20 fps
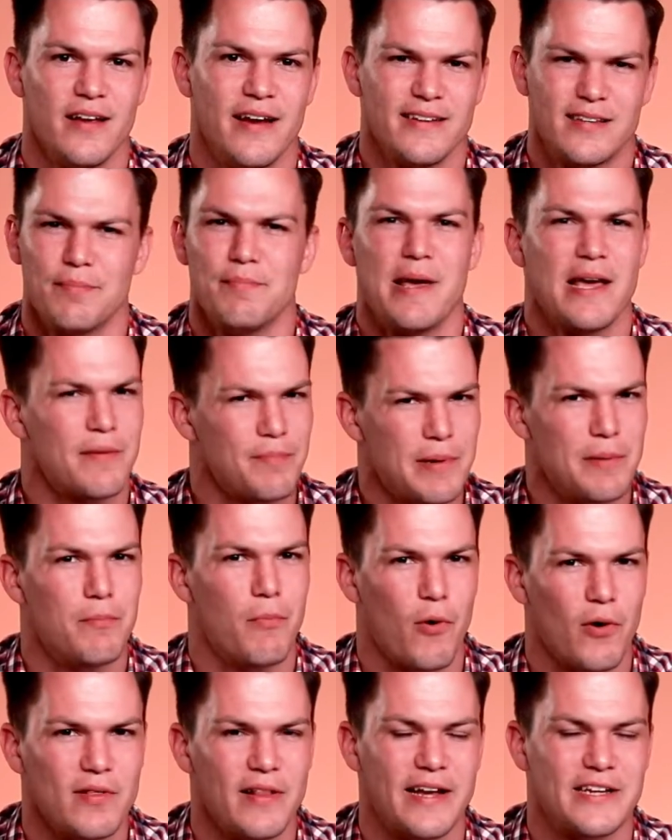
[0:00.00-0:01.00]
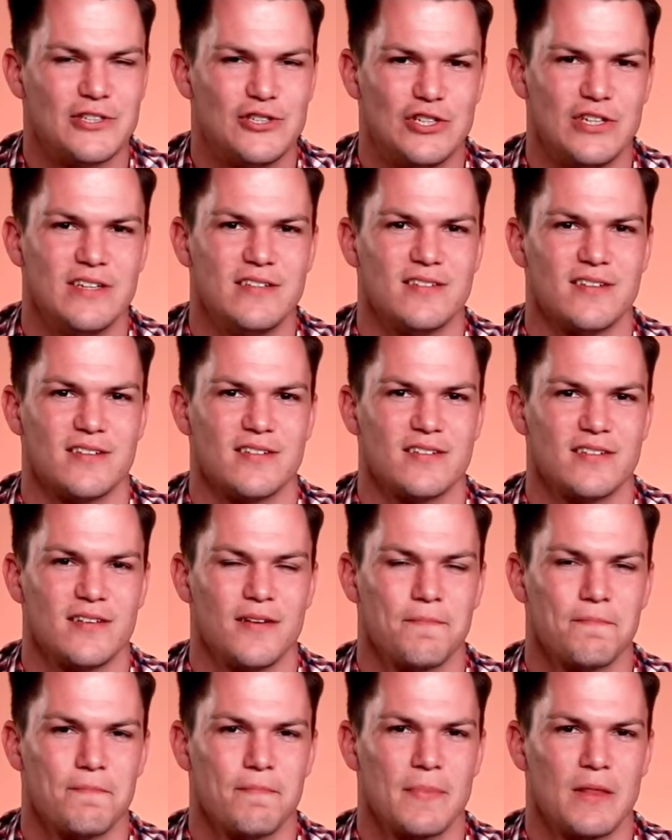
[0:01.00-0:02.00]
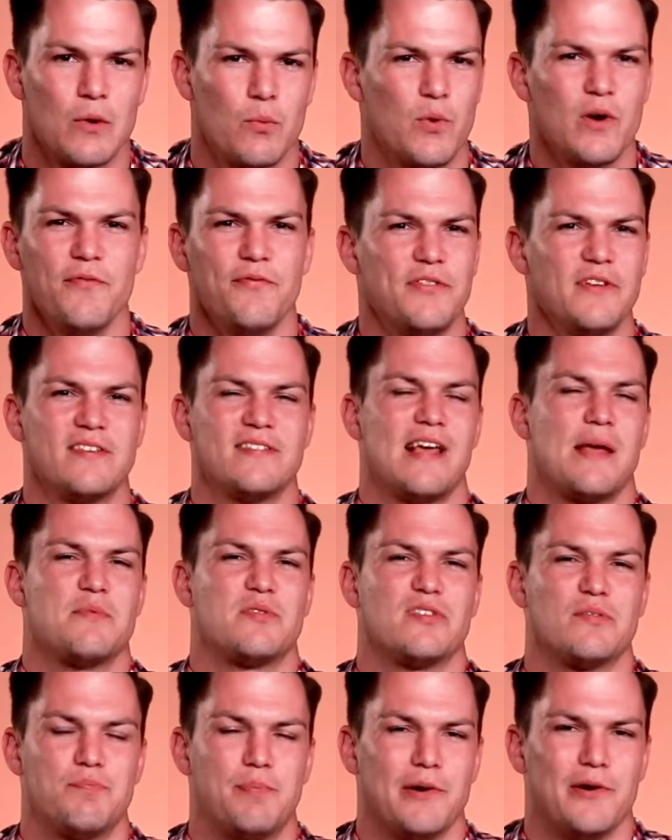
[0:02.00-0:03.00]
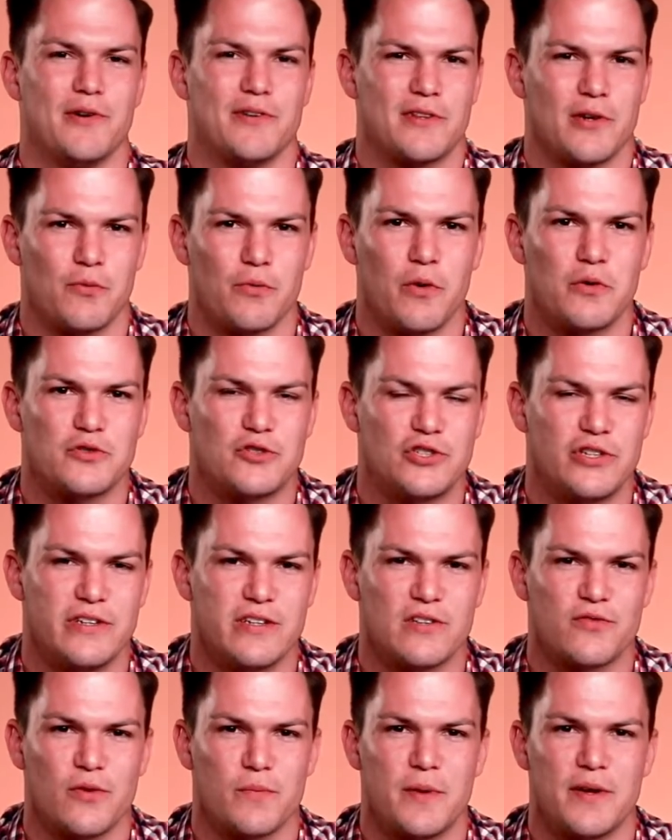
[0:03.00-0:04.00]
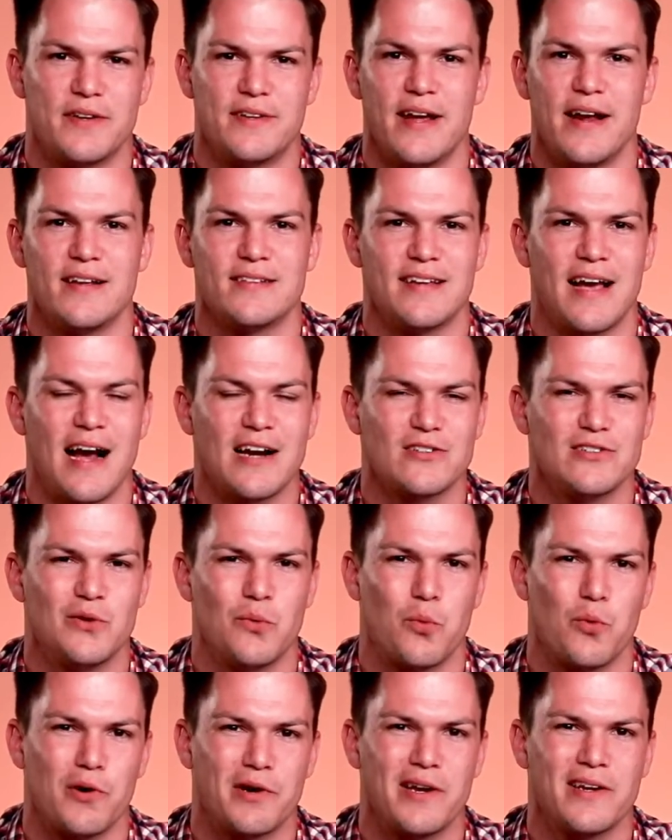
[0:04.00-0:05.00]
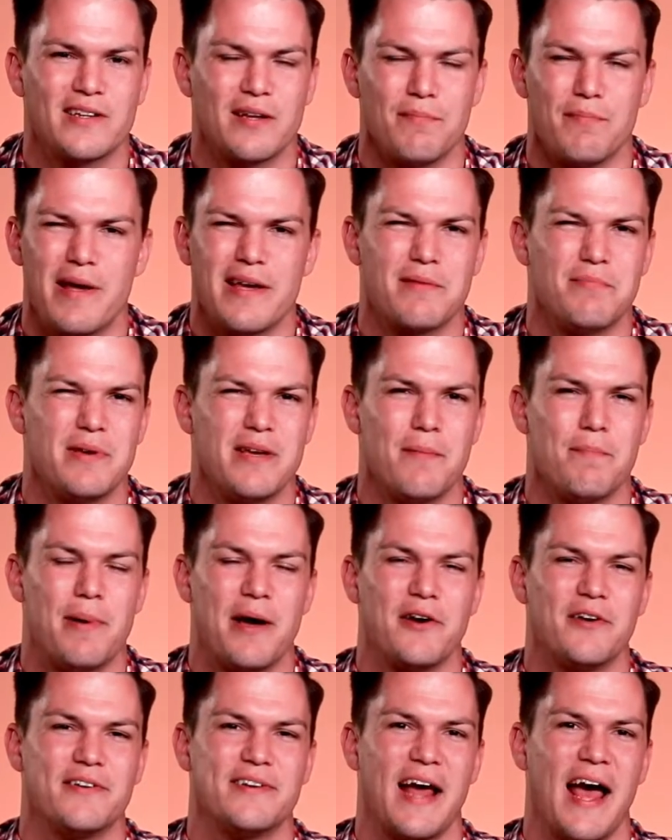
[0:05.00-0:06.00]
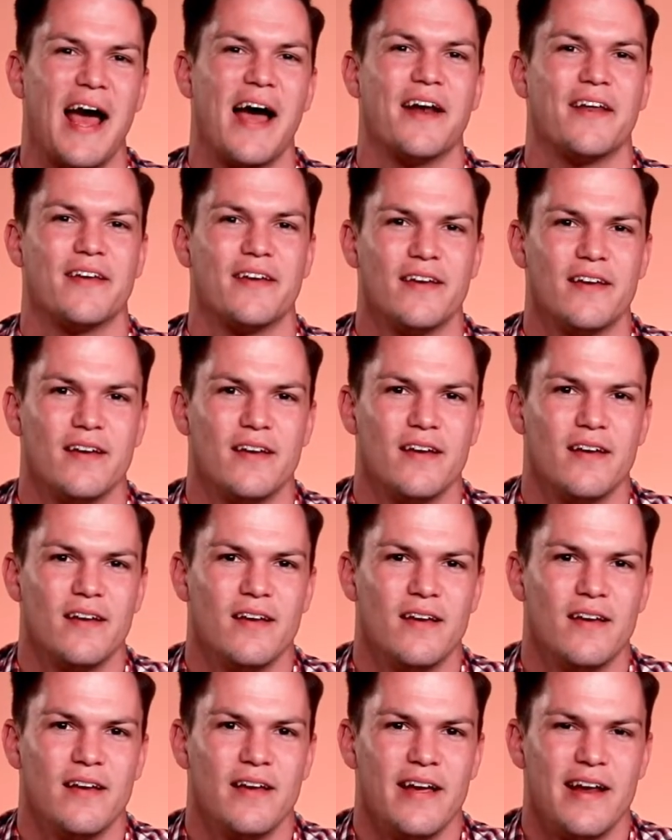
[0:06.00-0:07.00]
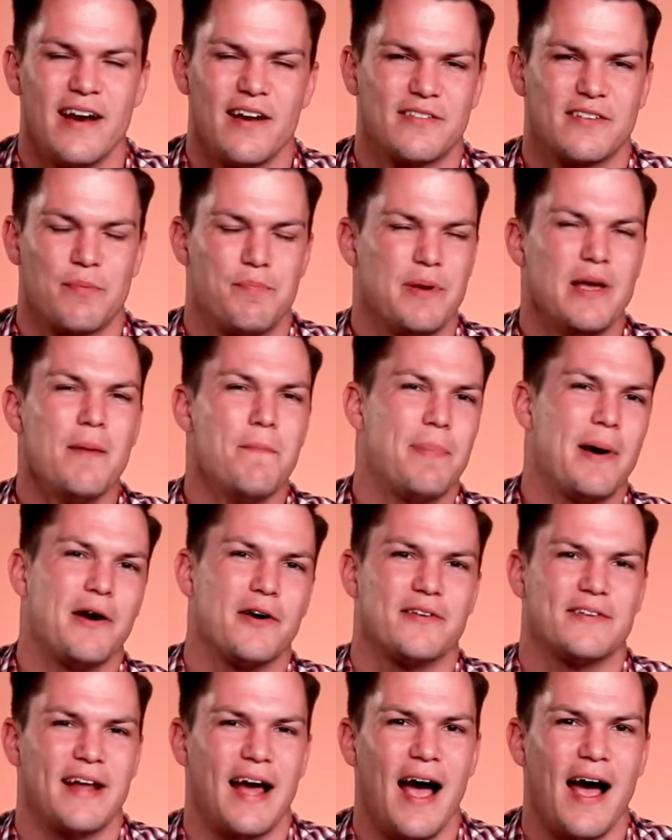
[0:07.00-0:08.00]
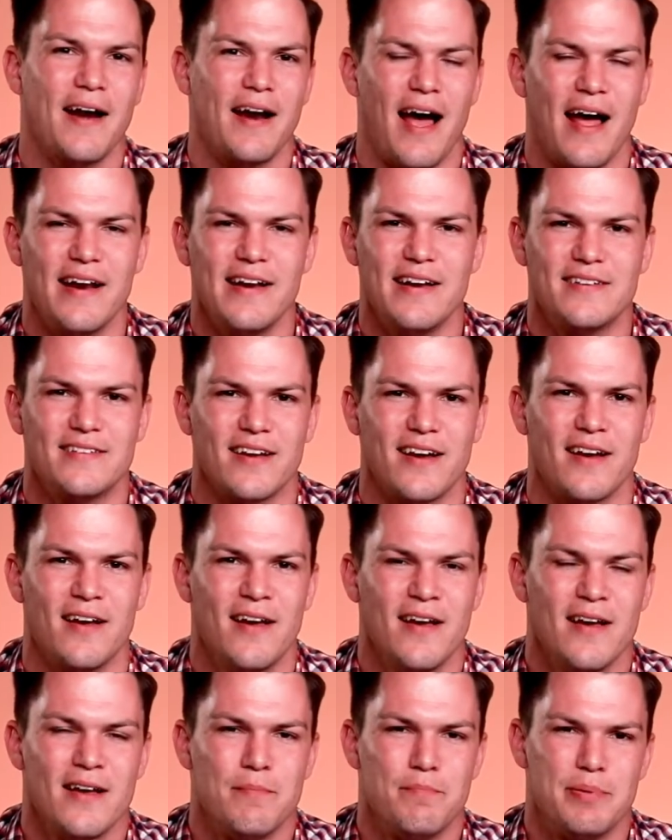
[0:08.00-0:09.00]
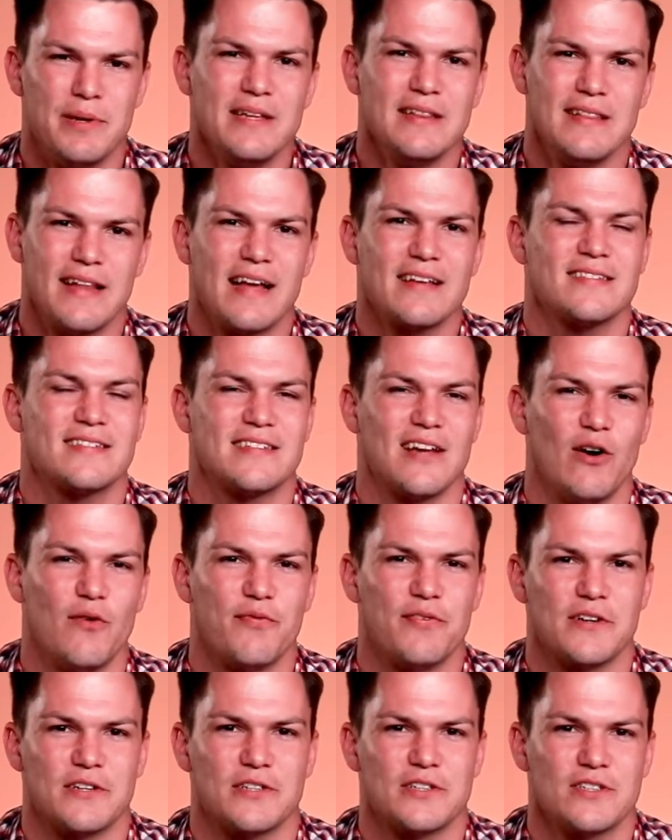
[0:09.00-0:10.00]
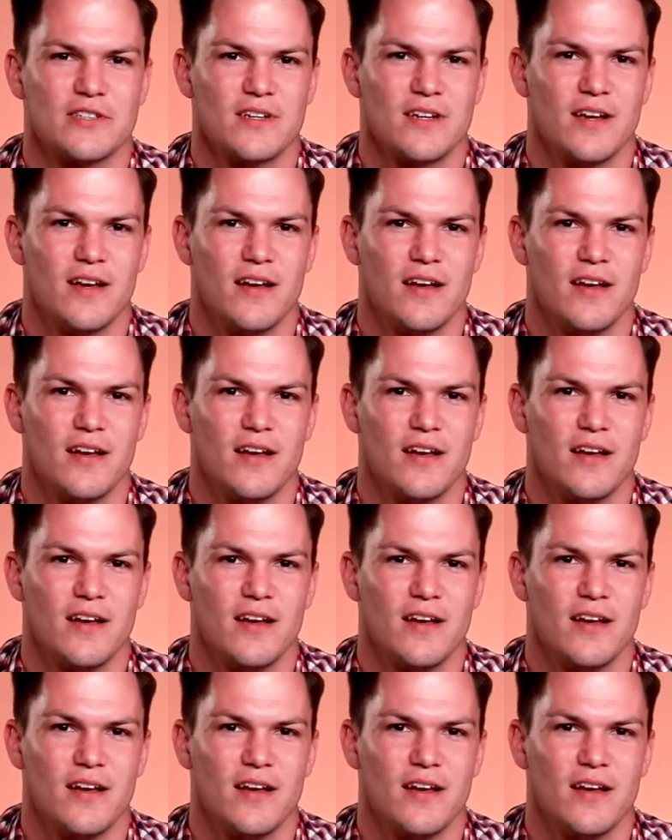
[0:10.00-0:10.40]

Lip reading: and to make me more like Jesus? What if the same Spirit that rose Jesus from the dead is actually working to make me a better dad? And to be a better dad, I need to be less selfish.